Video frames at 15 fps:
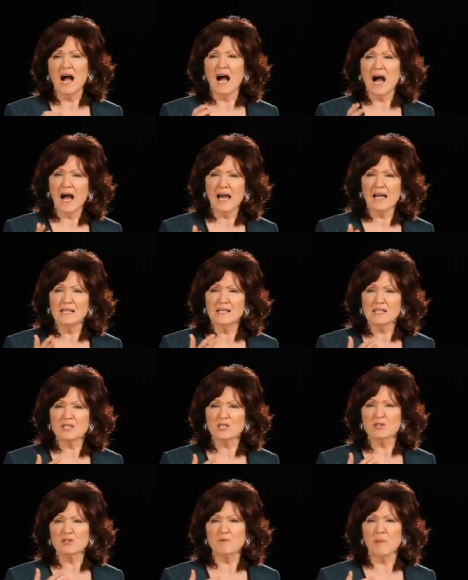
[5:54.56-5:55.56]
I
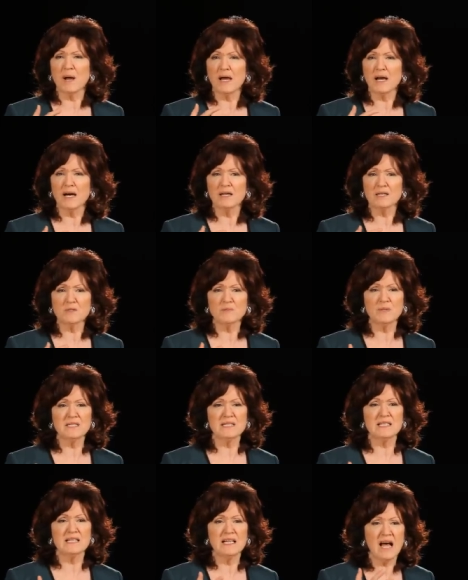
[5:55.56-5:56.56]
listen to my
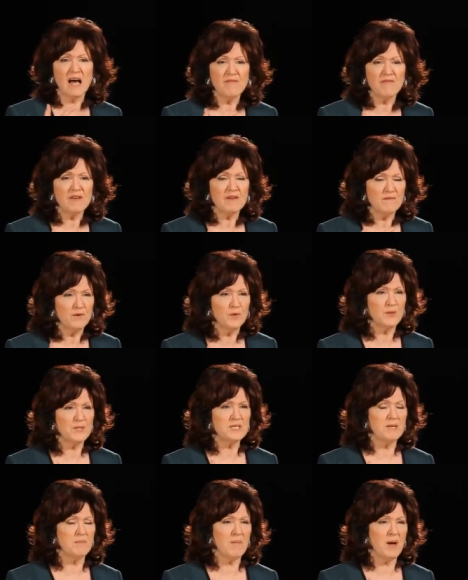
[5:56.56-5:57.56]
husband's loving
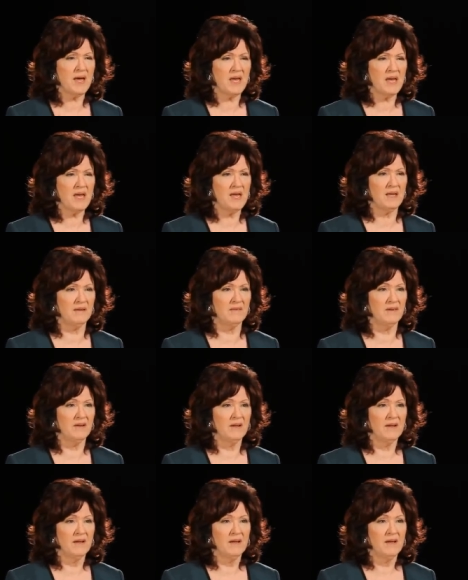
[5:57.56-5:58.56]
voice in my head,
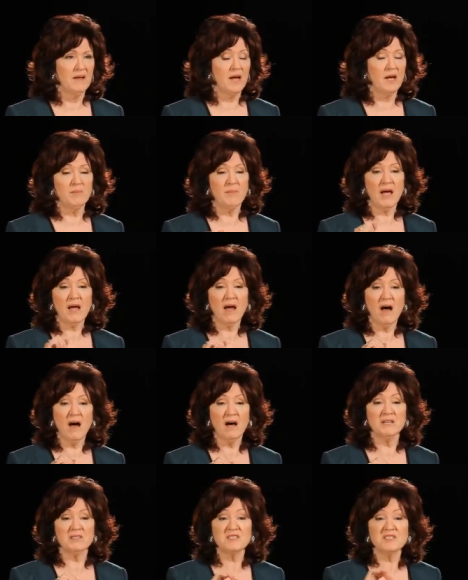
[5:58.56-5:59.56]
and my
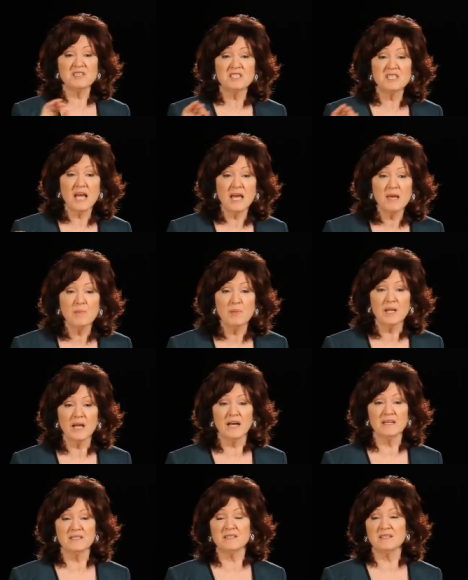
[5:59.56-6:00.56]
heart
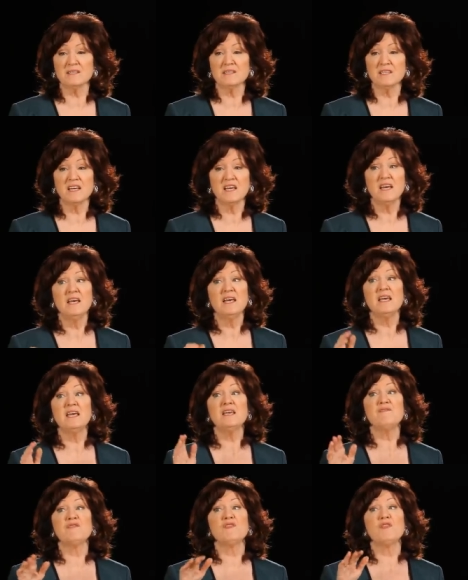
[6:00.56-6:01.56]
stabilizes,
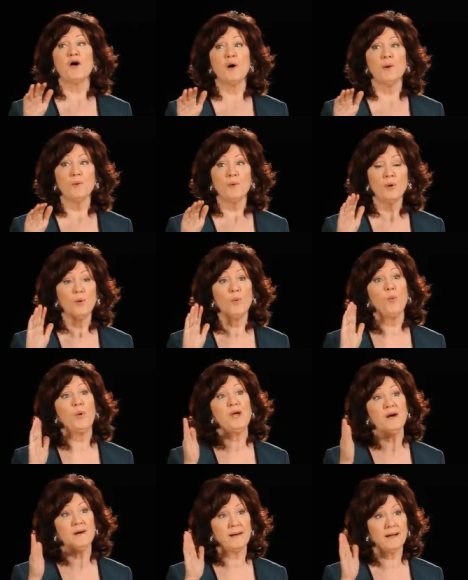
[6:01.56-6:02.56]
even though
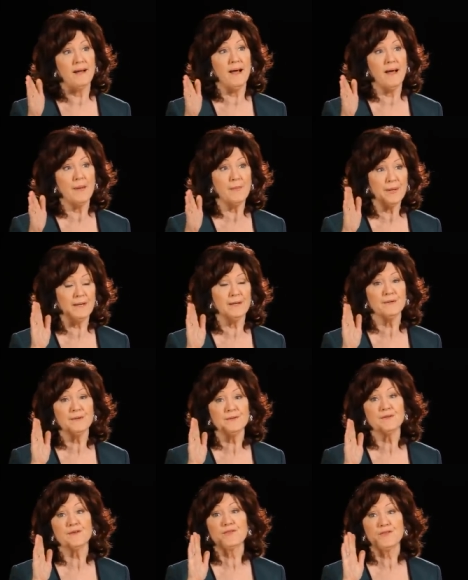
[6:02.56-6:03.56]
we are climbing
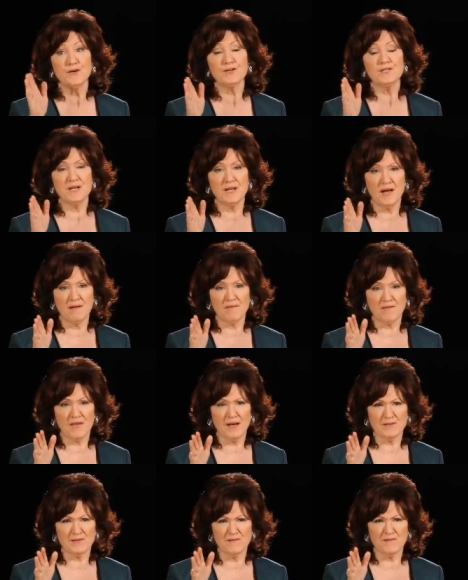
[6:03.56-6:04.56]
to
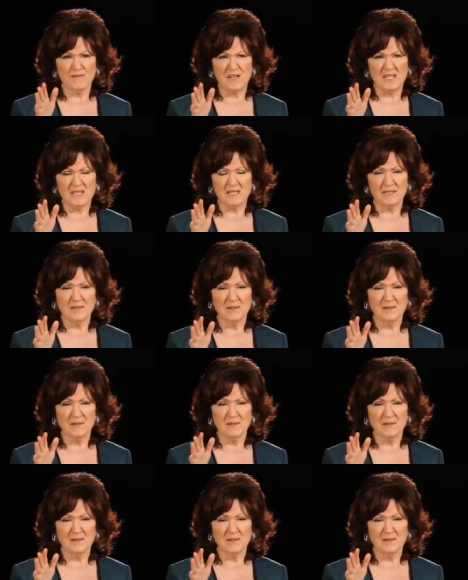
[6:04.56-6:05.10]
39,000 feet.